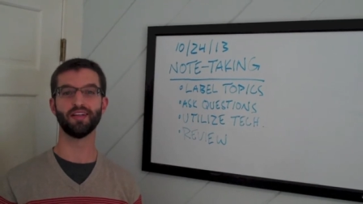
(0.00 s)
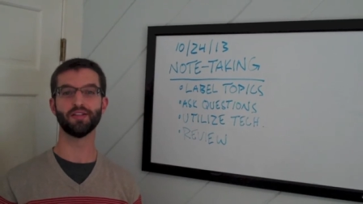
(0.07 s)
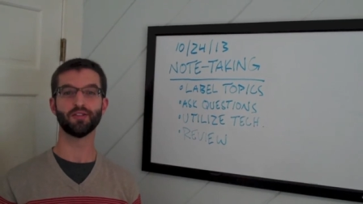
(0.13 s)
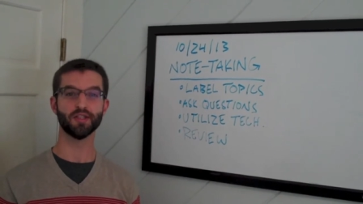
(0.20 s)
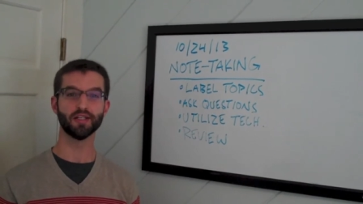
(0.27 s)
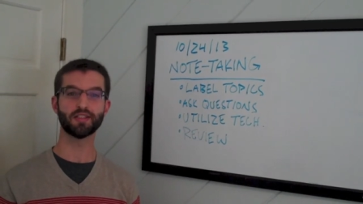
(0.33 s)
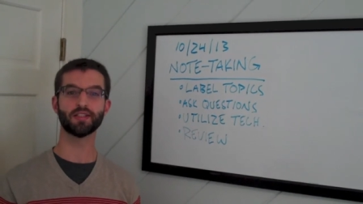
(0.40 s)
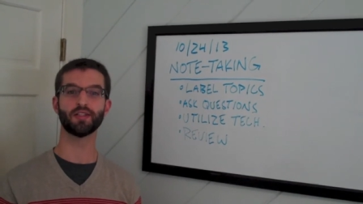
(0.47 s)

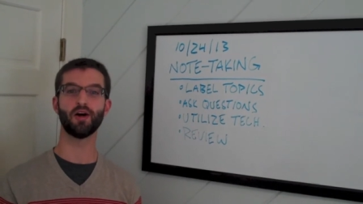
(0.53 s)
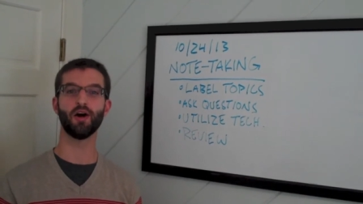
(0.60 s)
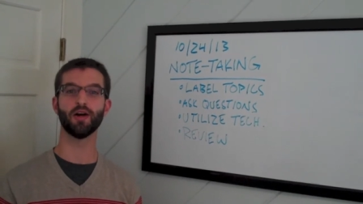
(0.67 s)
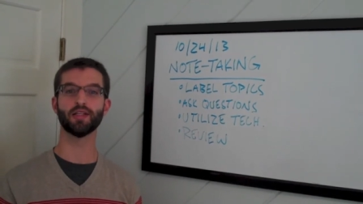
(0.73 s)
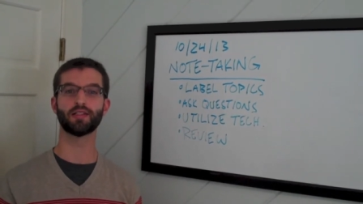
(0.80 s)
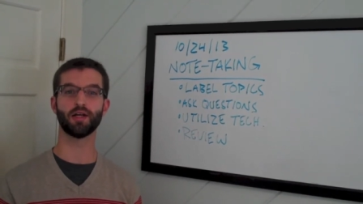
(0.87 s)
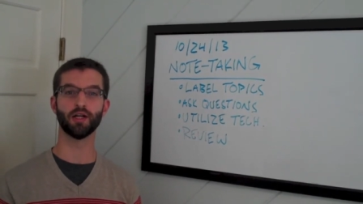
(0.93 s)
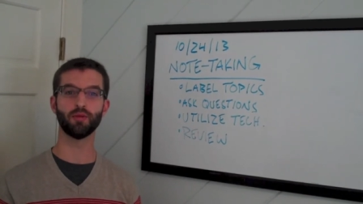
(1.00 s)
Chances are
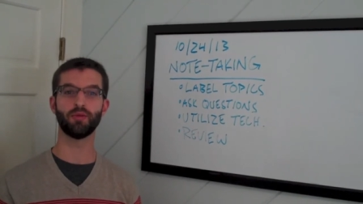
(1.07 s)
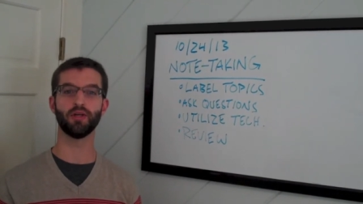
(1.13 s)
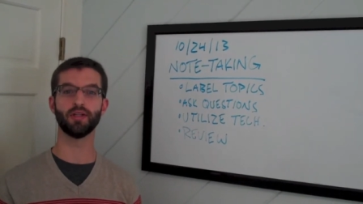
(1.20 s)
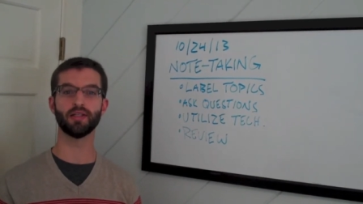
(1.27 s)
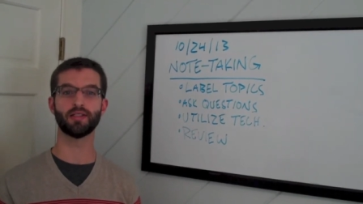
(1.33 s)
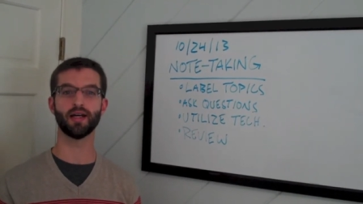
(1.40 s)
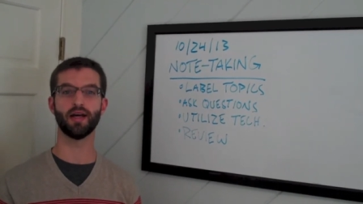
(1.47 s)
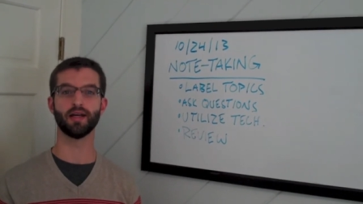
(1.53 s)
it's going to be in
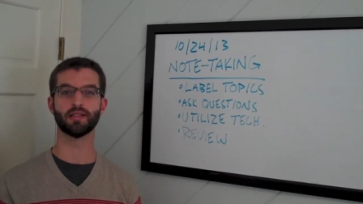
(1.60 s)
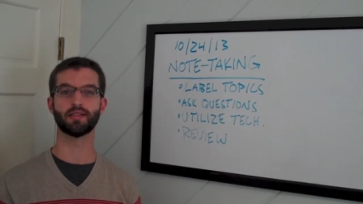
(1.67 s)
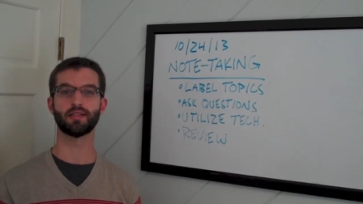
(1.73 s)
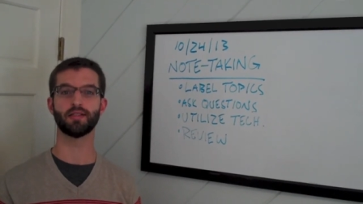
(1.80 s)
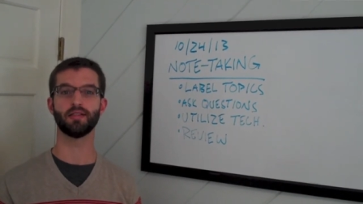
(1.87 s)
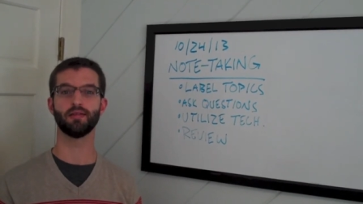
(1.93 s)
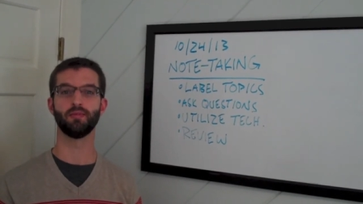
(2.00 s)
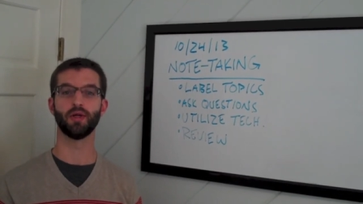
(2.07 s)
the
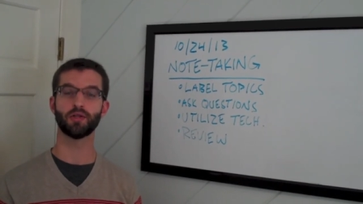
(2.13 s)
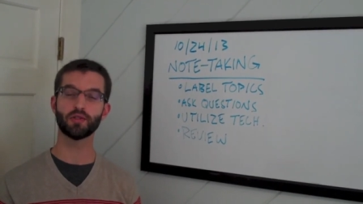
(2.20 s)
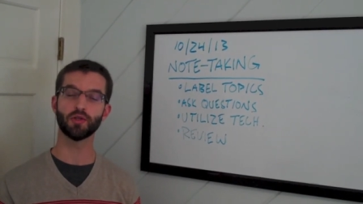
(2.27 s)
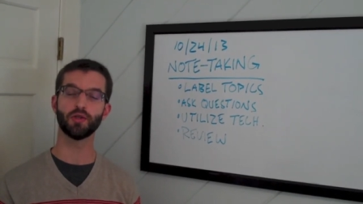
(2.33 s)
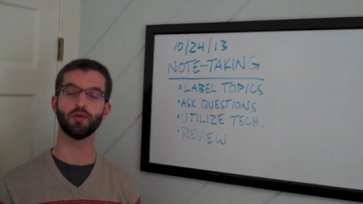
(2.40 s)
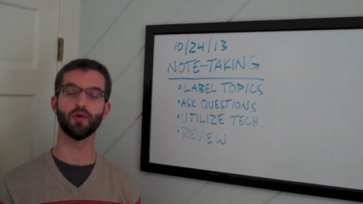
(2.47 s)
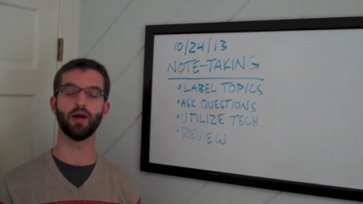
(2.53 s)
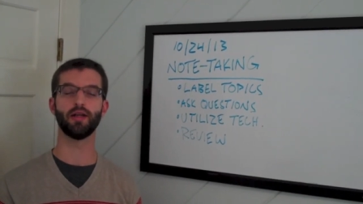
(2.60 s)
test. Make sure
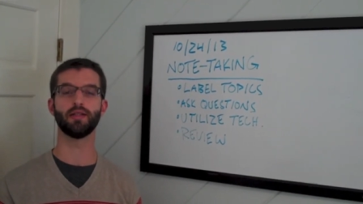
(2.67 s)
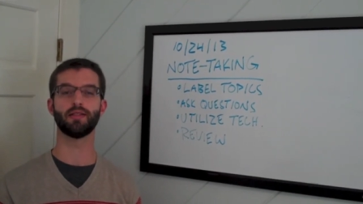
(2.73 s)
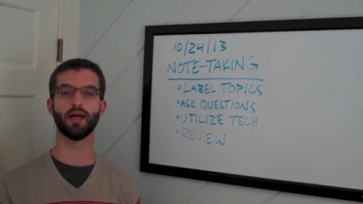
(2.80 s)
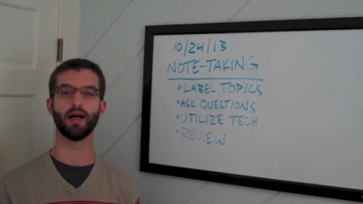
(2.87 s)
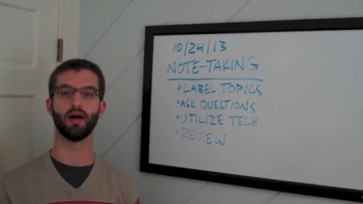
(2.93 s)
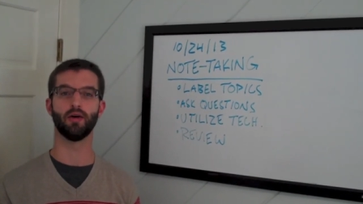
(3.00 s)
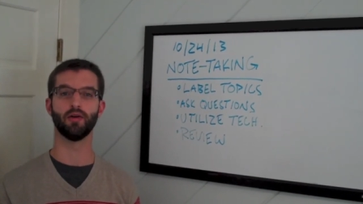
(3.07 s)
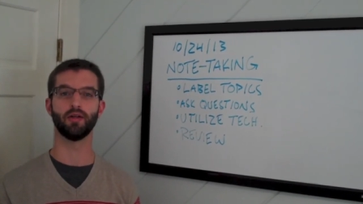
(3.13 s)
you write it
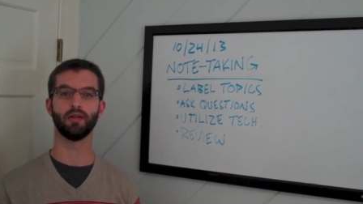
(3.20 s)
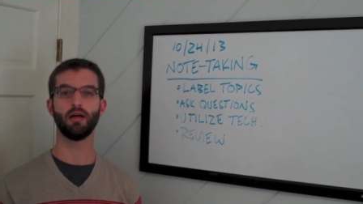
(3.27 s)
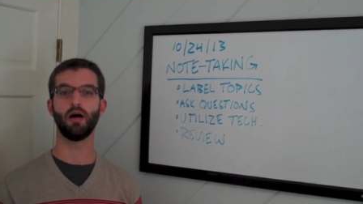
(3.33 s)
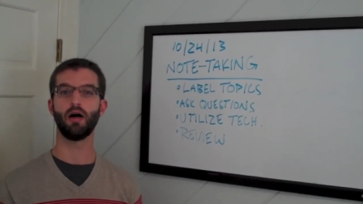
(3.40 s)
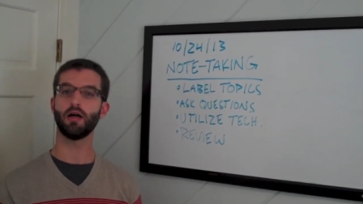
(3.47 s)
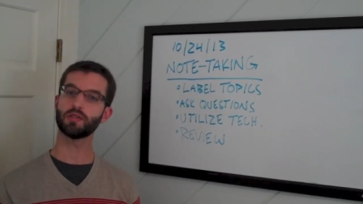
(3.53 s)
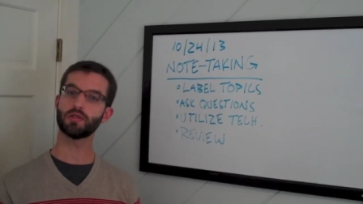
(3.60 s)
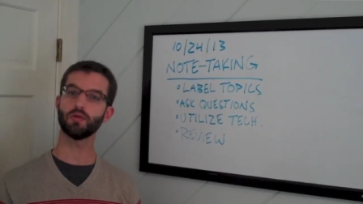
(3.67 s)
down.
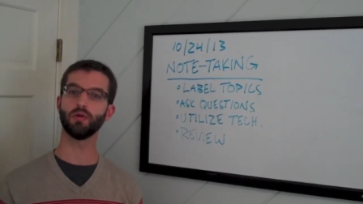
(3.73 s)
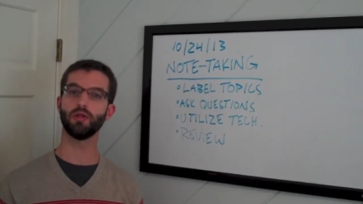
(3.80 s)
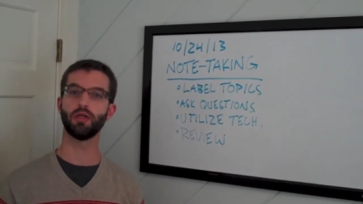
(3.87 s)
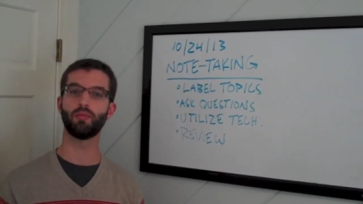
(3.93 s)
Also, really